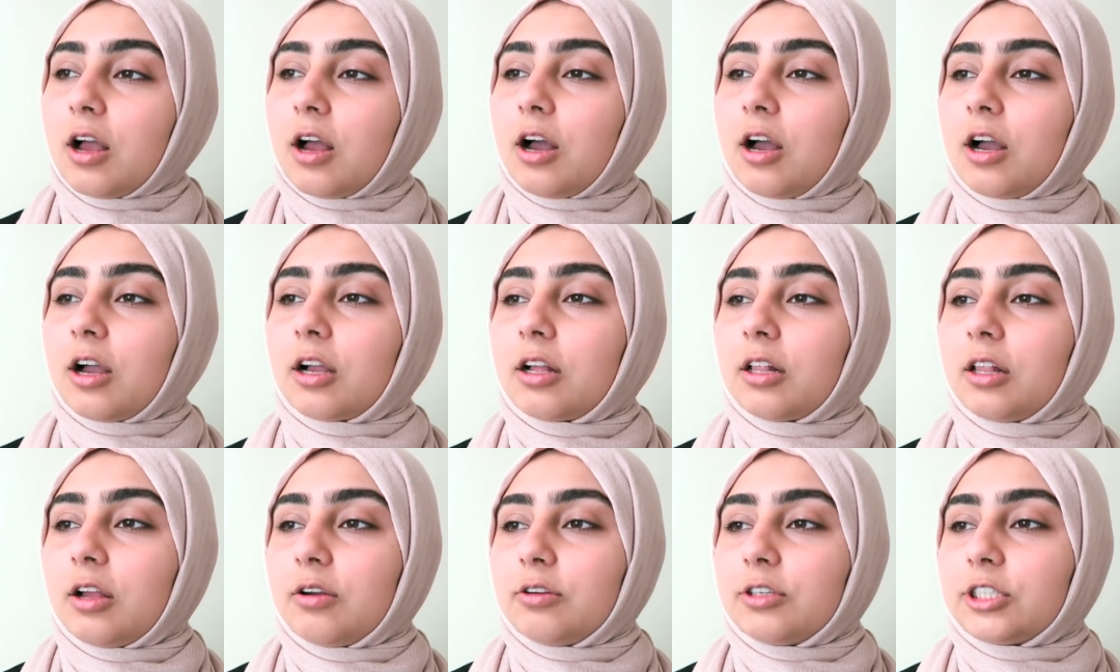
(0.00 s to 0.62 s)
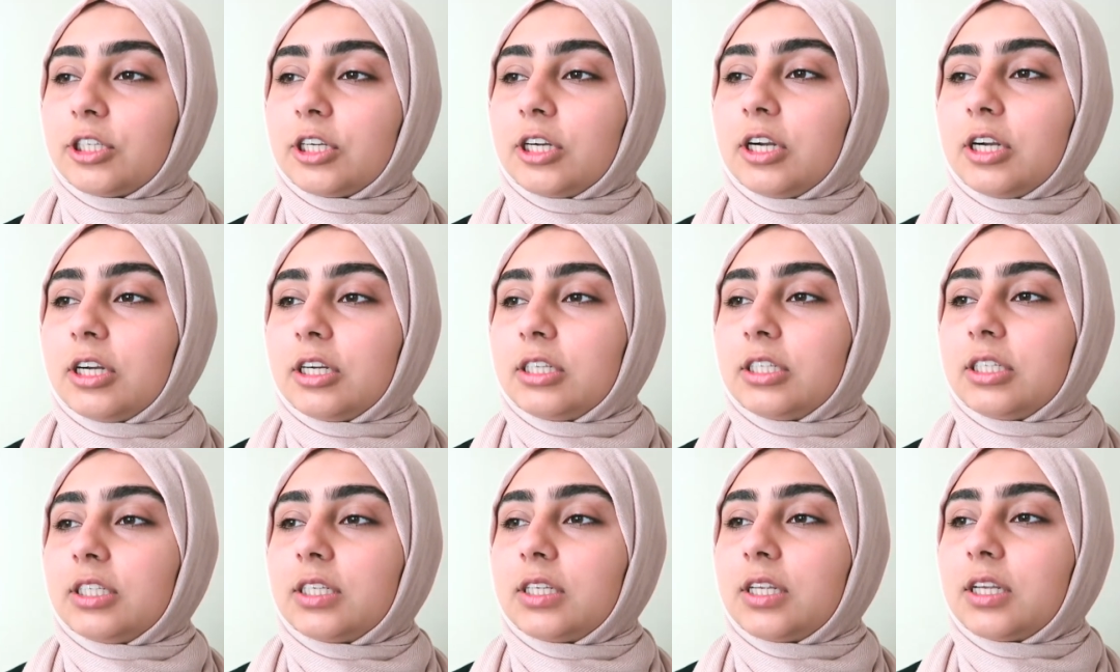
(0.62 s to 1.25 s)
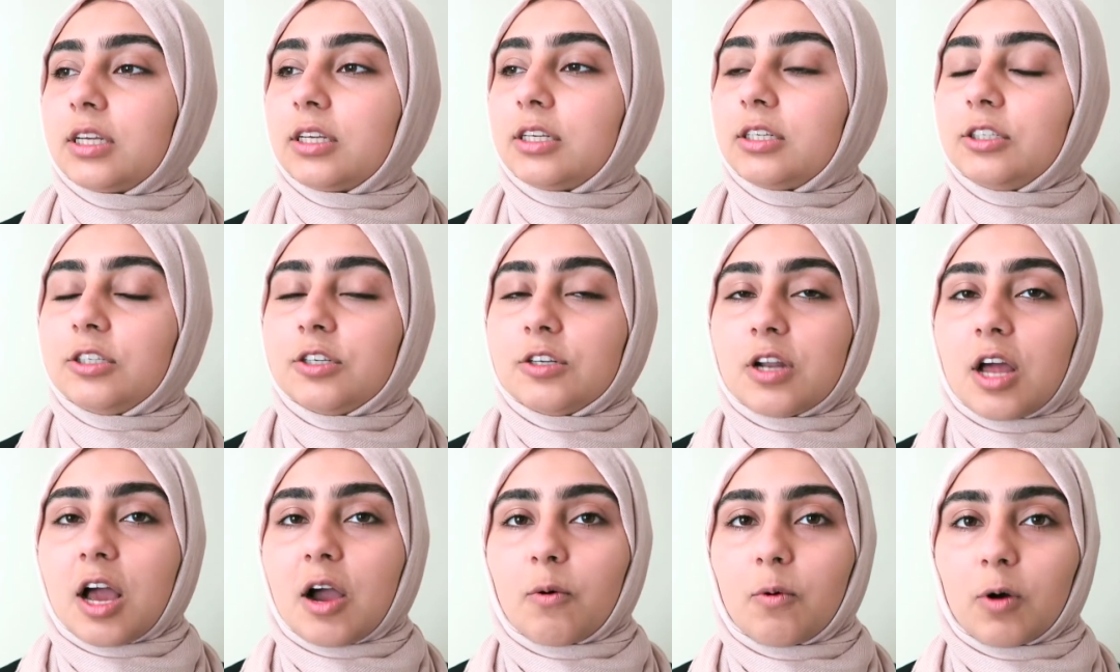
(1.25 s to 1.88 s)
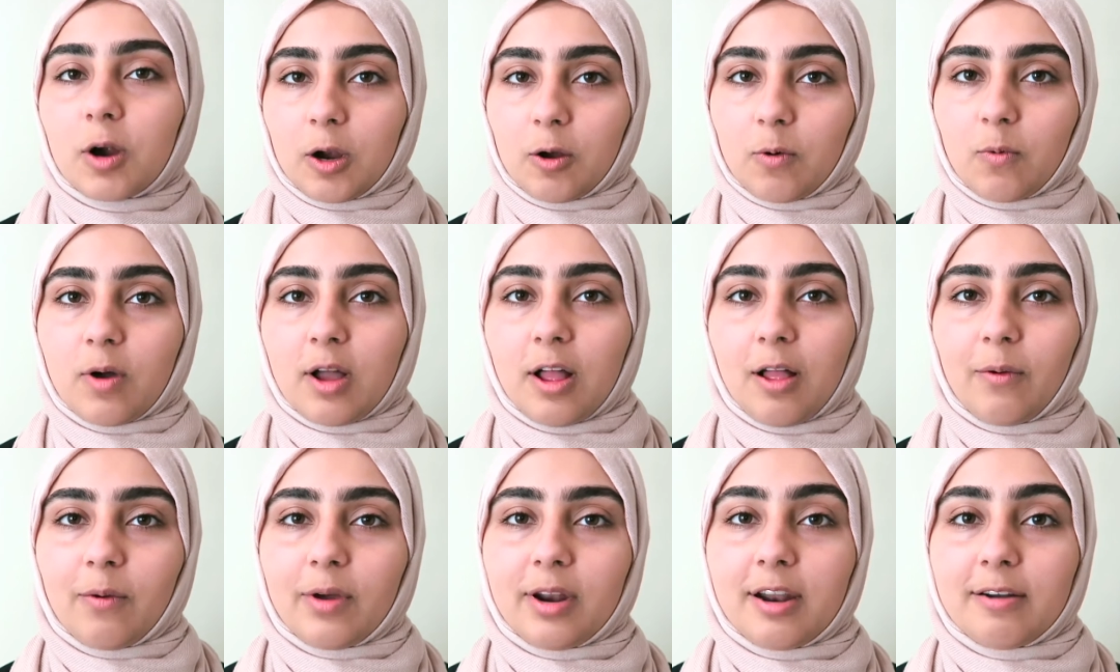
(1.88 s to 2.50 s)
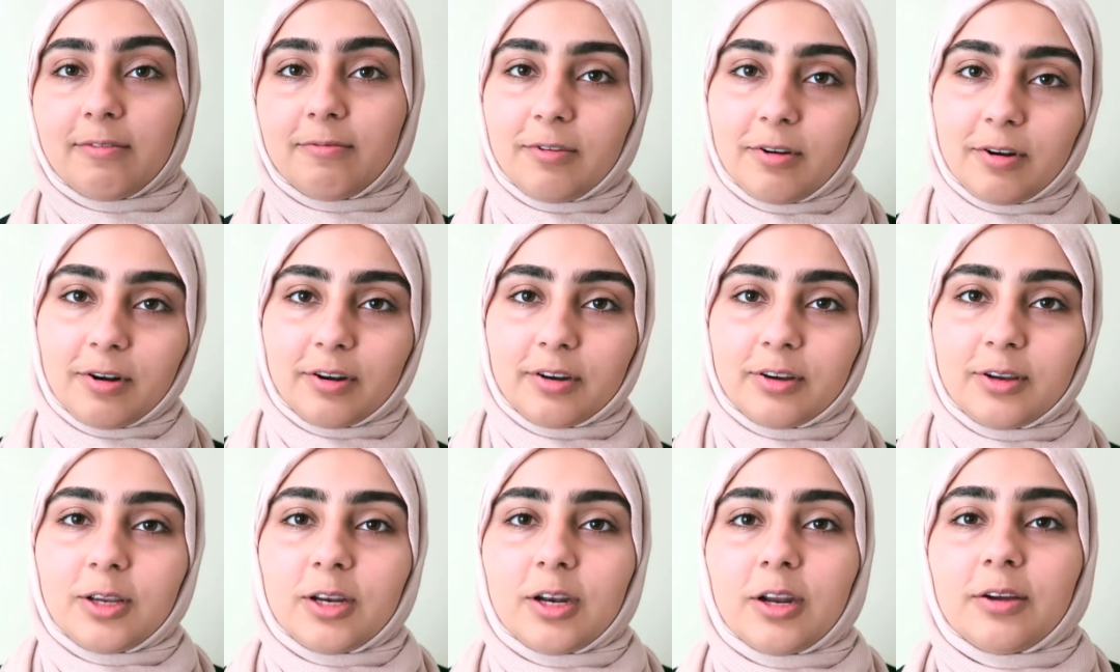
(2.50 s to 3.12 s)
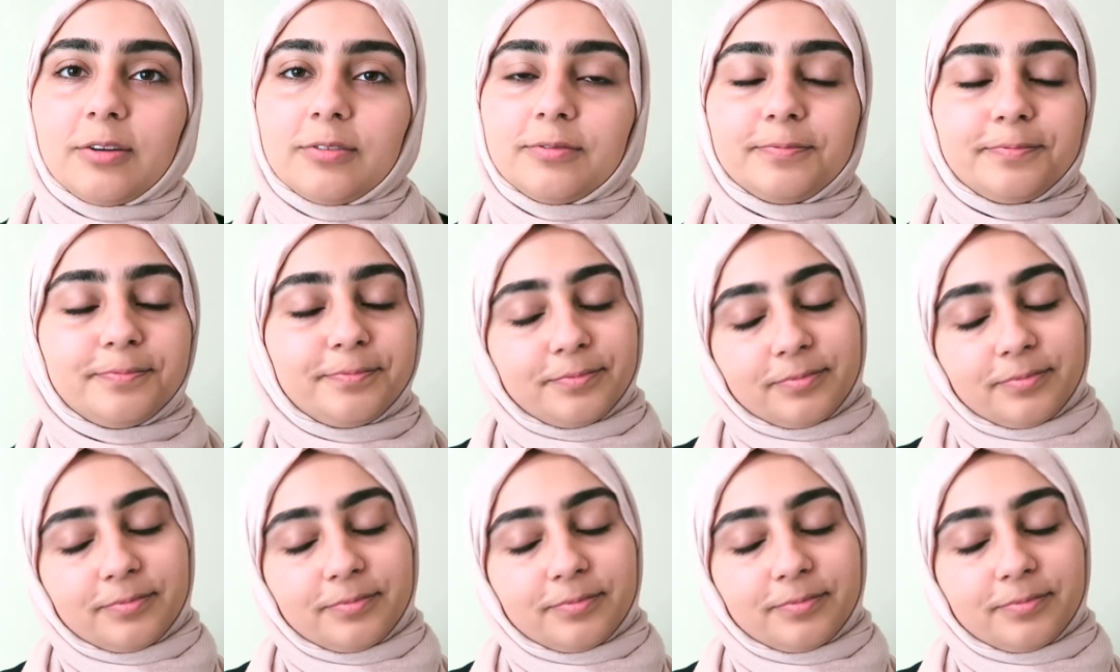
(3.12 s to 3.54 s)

hook closures do not work well whenever, you know,